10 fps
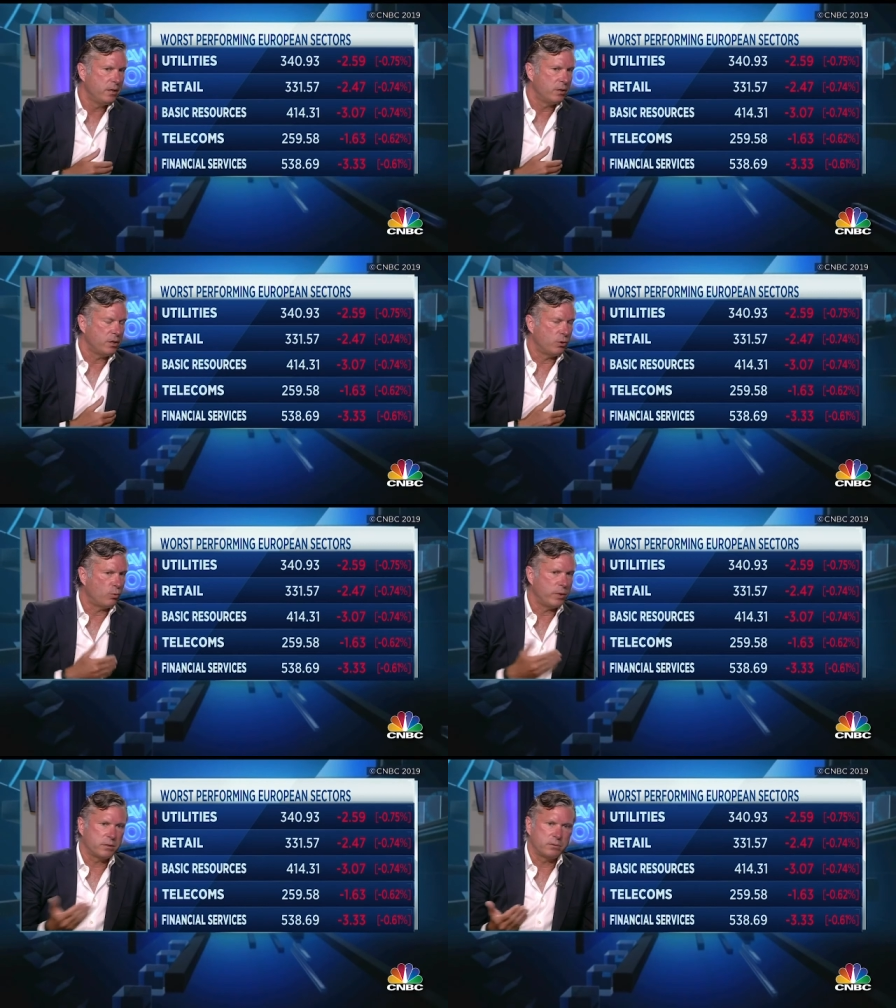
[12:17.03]

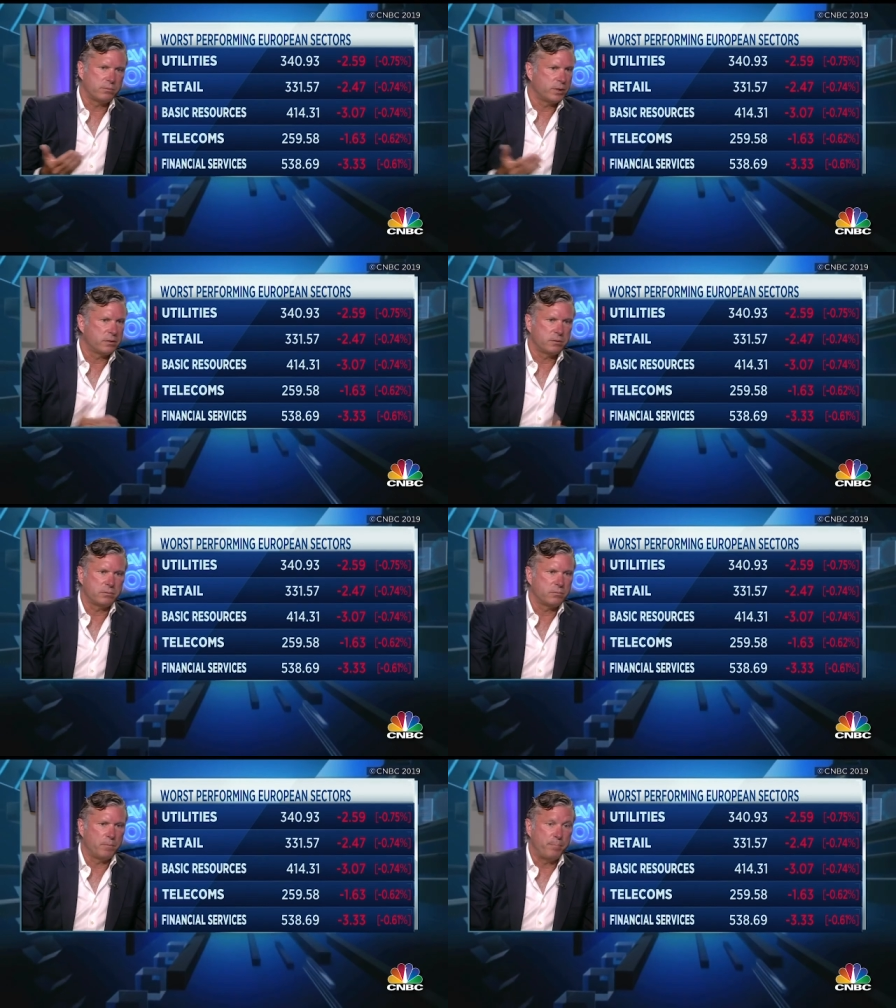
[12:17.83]

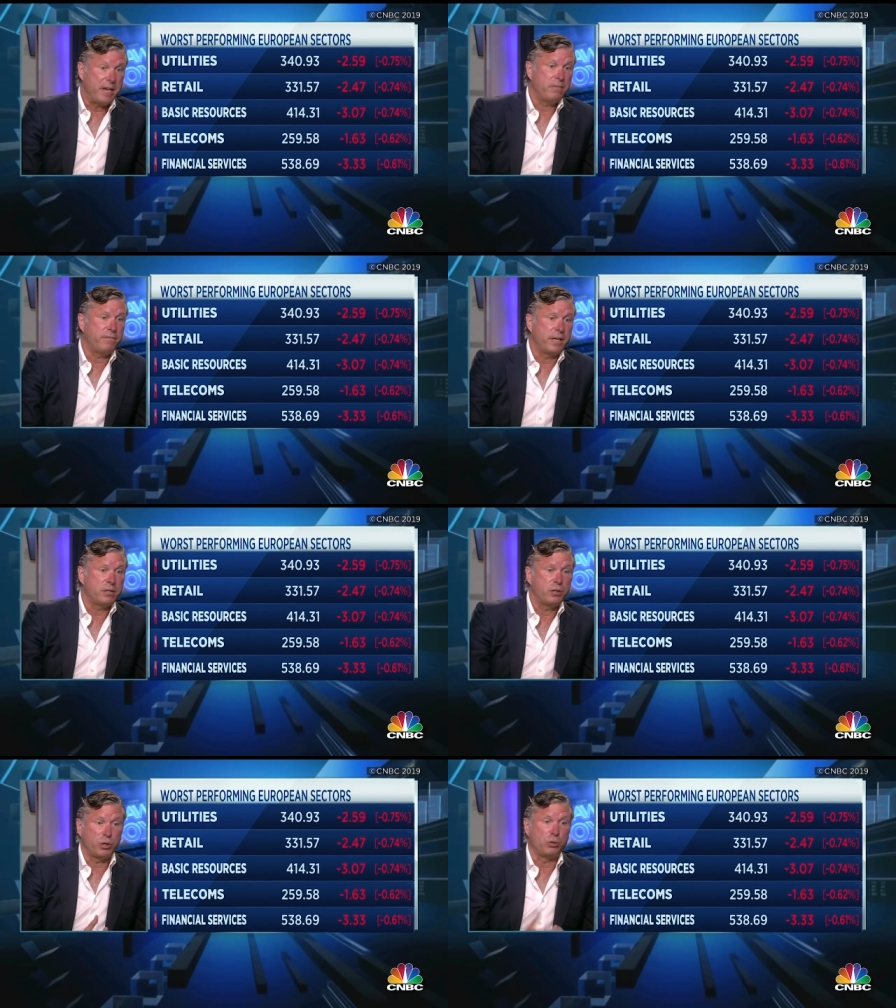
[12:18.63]
will
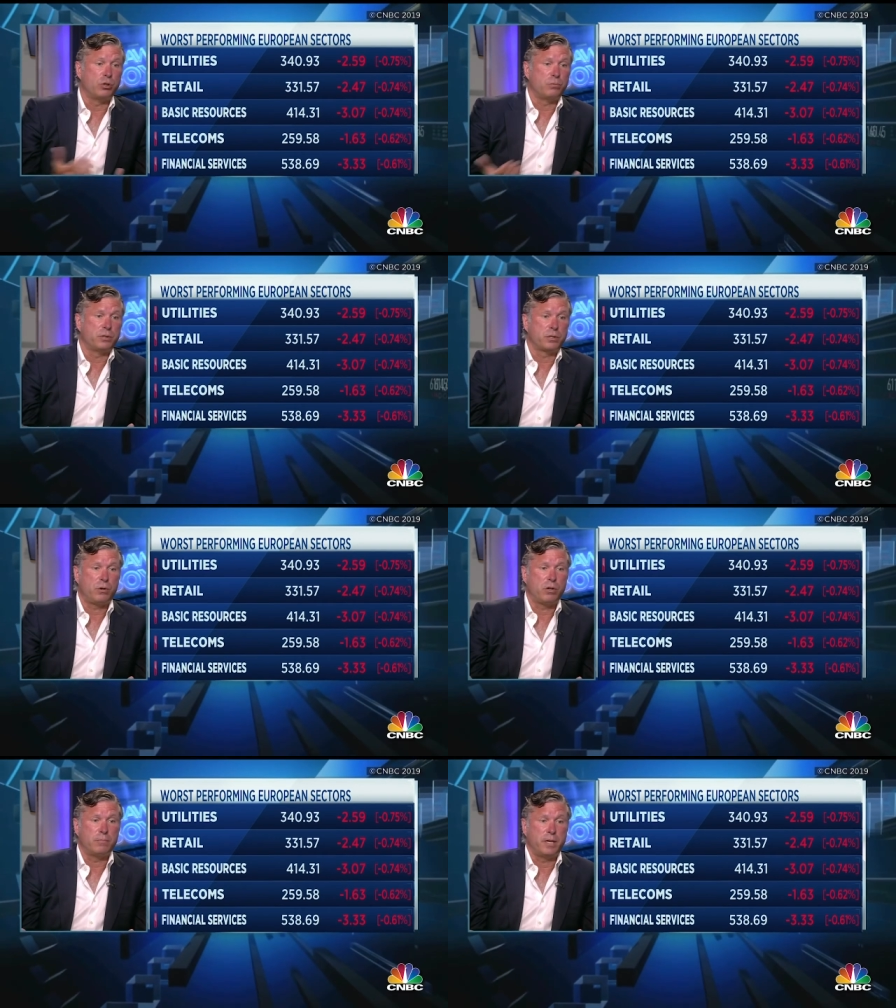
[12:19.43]
benefit the global
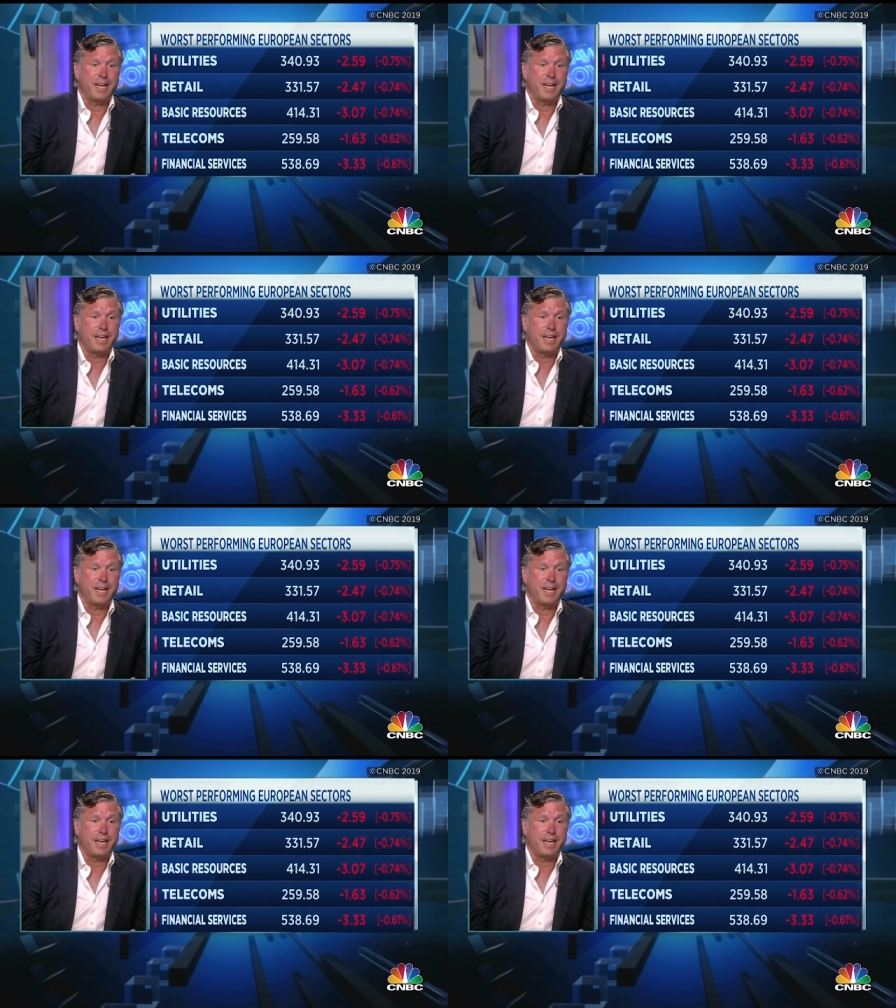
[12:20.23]
economy,